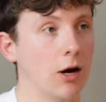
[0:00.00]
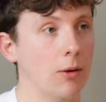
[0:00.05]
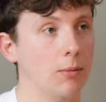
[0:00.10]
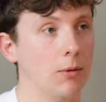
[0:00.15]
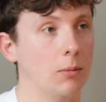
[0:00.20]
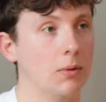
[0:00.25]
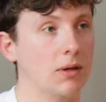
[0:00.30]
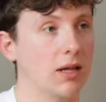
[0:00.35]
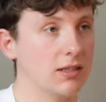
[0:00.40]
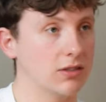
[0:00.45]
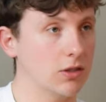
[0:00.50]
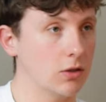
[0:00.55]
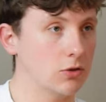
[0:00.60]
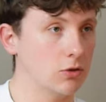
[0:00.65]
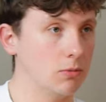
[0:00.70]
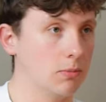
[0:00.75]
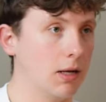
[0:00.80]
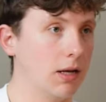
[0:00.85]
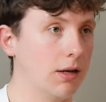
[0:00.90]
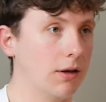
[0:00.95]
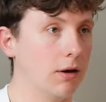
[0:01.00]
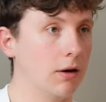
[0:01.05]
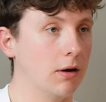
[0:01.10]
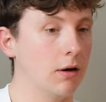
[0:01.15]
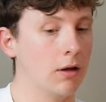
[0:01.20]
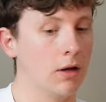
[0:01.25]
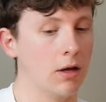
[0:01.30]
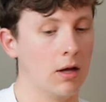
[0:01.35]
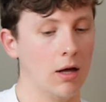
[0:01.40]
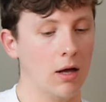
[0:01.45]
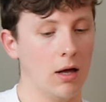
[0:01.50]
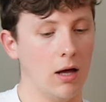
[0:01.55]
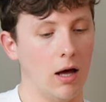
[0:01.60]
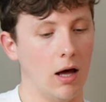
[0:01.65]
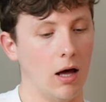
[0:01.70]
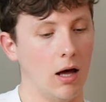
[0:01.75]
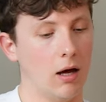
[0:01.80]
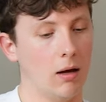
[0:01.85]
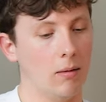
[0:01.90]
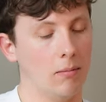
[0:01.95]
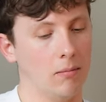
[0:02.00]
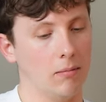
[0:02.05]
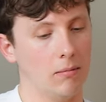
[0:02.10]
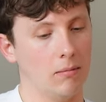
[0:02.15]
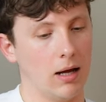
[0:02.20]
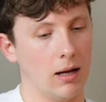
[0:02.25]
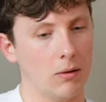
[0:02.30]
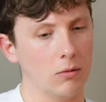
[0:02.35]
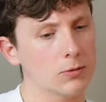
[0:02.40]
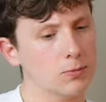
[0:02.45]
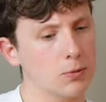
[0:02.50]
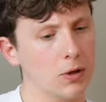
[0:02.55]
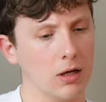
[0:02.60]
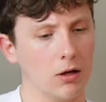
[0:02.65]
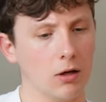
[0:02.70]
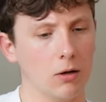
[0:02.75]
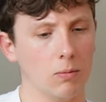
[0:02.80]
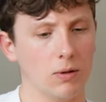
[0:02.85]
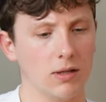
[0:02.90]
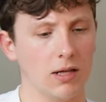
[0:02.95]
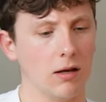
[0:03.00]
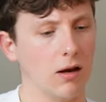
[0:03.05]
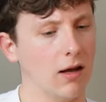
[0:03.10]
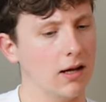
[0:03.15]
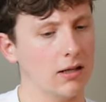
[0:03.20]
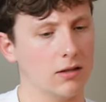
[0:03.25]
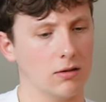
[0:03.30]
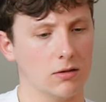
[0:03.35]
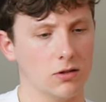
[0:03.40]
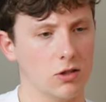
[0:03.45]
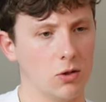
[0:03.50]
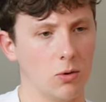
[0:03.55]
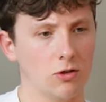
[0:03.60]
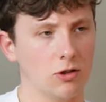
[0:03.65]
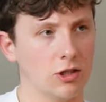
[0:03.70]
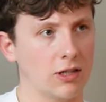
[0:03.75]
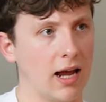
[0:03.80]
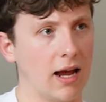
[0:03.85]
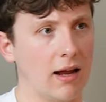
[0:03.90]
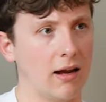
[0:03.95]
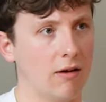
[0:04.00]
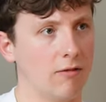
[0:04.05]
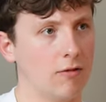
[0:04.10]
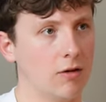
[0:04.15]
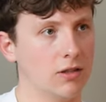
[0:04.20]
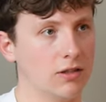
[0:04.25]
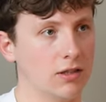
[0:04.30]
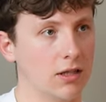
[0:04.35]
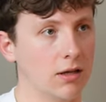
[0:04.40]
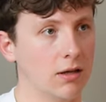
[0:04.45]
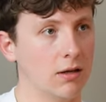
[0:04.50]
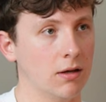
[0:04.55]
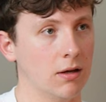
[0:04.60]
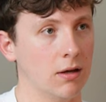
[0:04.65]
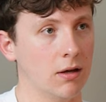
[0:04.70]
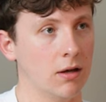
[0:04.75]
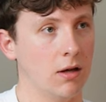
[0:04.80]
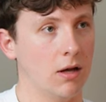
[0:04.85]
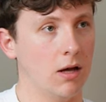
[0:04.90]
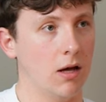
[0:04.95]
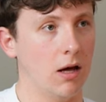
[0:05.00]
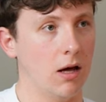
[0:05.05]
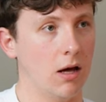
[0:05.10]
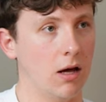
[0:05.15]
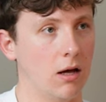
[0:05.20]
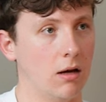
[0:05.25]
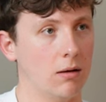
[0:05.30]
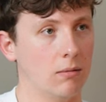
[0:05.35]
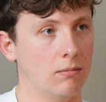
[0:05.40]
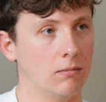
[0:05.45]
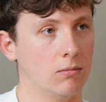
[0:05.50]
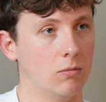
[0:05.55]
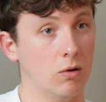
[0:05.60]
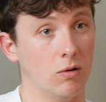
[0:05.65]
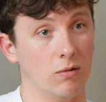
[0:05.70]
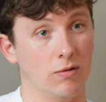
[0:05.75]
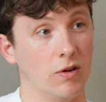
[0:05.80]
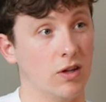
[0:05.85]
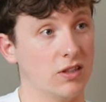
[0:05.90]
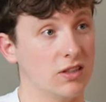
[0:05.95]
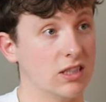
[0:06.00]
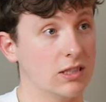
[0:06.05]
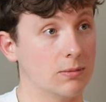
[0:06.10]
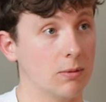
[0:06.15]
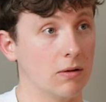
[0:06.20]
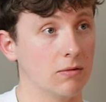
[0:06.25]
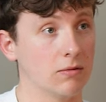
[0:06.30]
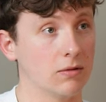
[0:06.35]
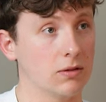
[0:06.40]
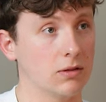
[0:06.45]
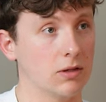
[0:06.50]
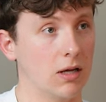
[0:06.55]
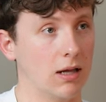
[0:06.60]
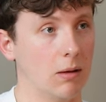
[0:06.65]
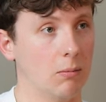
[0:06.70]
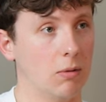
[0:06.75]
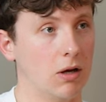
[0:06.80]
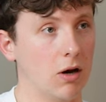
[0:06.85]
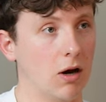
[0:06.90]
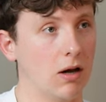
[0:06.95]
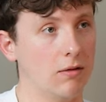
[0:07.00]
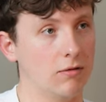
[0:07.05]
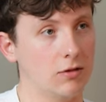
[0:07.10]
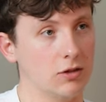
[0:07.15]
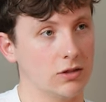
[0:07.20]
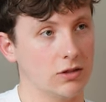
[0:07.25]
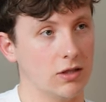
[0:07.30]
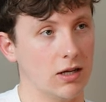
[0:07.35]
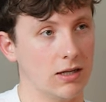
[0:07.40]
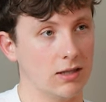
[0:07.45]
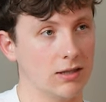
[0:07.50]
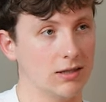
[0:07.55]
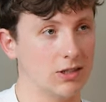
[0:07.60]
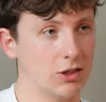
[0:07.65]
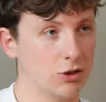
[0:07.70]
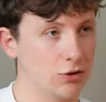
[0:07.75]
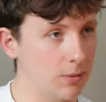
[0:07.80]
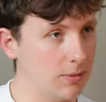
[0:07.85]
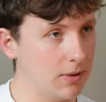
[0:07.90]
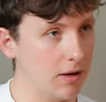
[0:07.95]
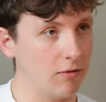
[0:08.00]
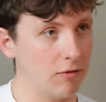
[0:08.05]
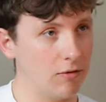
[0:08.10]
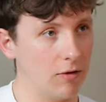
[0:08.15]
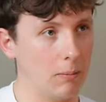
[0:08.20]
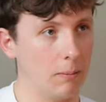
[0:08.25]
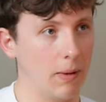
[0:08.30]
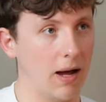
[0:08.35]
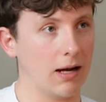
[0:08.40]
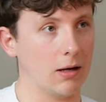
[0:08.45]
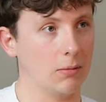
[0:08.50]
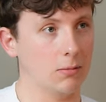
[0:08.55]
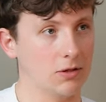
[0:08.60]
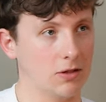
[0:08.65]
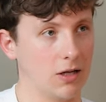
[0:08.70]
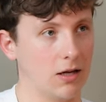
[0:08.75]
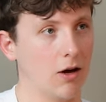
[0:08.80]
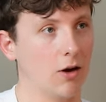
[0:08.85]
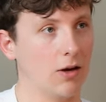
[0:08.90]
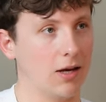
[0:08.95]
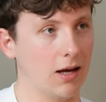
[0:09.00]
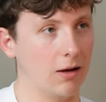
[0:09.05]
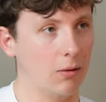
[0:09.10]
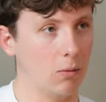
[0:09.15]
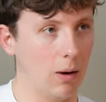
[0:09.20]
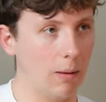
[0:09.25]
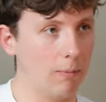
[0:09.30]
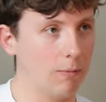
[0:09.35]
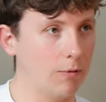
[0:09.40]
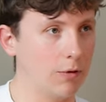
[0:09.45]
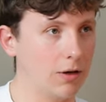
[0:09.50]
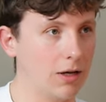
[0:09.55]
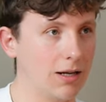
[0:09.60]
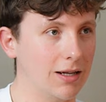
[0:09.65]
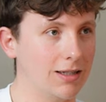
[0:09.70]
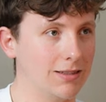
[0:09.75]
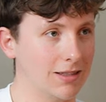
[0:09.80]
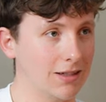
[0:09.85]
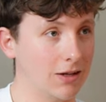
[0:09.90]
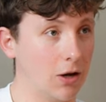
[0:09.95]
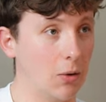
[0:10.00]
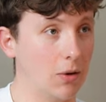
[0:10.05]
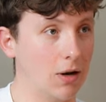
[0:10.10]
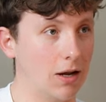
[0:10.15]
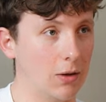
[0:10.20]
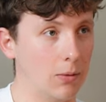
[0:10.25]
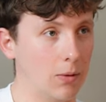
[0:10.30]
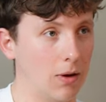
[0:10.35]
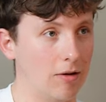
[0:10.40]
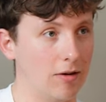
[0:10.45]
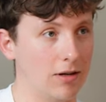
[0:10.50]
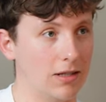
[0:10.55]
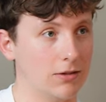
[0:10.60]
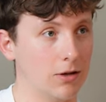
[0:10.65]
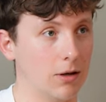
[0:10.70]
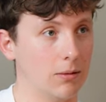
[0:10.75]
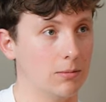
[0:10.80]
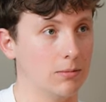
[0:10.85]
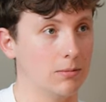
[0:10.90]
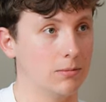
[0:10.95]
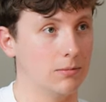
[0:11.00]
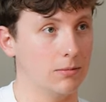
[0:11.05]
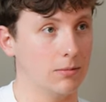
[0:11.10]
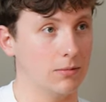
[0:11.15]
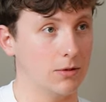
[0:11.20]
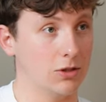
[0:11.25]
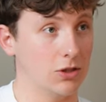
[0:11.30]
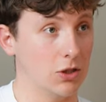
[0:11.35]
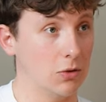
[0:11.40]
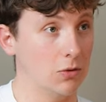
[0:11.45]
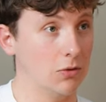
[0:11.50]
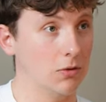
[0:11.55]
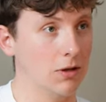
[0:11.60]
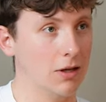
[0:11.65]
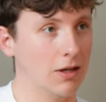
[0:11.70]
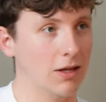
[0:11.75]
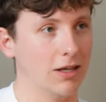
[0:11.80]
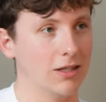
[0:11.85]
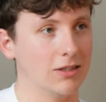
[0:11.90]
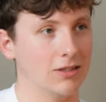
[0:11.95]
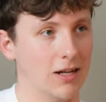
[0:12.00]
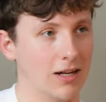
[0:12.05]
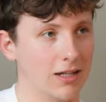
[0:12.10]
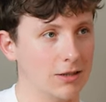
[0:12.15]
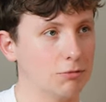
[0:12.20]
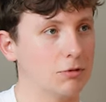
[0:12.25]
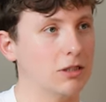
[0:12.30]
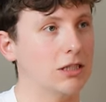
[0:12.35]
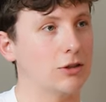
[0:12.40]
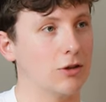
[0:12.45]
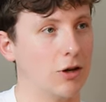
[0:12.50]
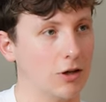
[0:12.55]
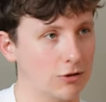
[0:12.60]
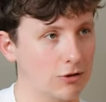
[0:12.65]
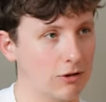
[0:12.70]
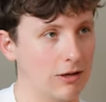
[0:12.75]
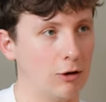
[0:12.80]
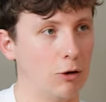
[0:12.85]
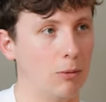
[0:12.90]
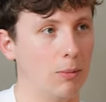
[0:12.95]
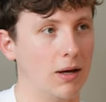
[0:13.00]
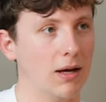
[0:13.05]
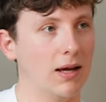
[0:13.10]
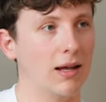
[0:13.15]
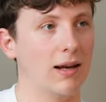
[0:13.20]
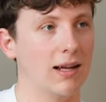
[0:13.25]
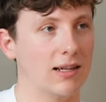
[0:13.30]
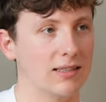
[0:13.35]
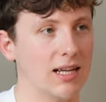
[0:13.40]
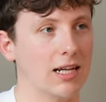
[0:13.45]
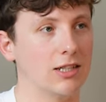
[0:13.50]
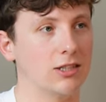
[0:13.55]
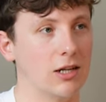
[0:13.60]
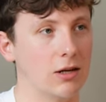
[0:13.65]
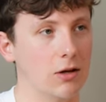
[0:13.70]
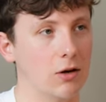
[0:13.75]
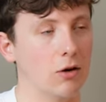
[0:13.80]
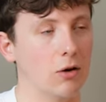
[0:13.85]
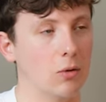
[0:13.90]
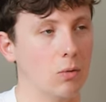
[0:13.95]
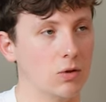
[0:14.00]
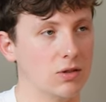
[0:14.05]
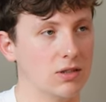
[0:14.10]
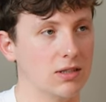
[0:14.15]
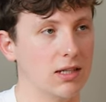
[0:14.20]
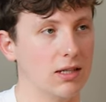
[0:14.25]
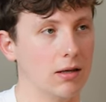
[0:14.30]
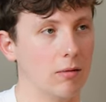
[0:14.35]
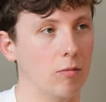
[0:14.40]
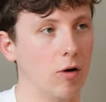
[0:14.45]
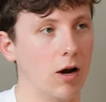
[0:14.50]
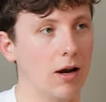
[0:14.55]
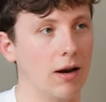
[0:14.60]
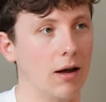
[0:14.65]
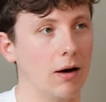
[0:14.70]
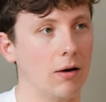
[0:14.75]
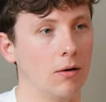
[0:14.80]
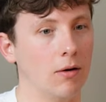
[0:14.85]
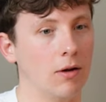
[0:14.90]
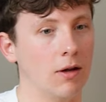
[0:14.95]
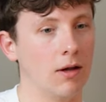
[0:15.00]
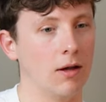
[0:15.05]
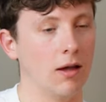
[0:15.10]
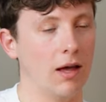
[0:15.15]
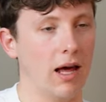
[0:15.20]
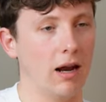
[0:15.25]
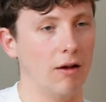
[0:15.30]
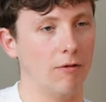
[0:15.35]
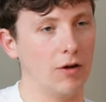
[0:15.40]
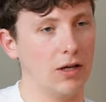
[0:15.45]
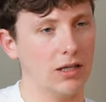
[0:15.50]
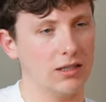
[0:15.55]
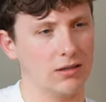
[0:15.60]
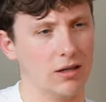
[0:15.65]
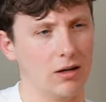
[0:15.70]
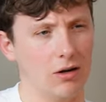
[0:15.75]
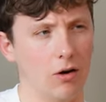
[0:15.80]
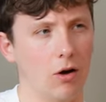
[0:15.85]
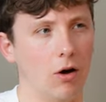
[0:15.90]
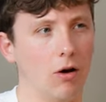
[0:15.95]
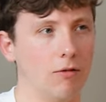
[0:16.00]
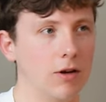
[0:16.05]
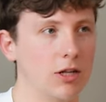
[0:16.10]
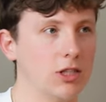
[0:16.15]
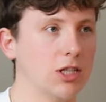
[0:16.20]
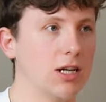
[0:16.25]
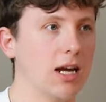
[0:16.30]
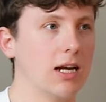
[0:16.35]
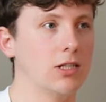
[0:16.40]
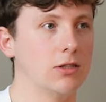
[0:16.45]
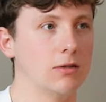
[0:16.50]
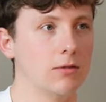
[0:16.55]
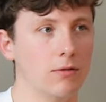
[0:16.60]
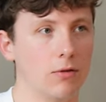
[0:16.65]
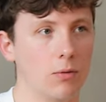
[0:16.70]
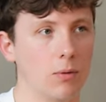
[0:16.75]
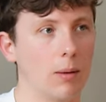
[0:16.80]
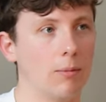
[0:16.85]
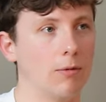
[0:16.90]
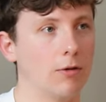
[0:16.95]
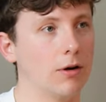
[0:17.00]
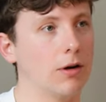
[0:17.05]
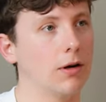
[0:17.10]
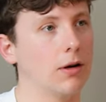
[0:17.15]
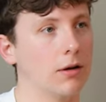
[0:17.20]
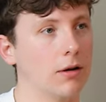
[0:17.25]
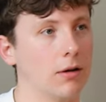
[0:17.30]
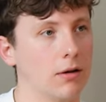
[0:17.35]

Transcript: help them with their social media. And it was pretty good. We did like 200K in our first year, well, first 6 months. And then we kind of just like stripped everything back and was like, okay, Web3 isn't going anywhere anytime soon. Mm-hmm. So let's restructure a little bit and let's actually look what's needed right now. Yeah. And I think it's a lot of education for Web3.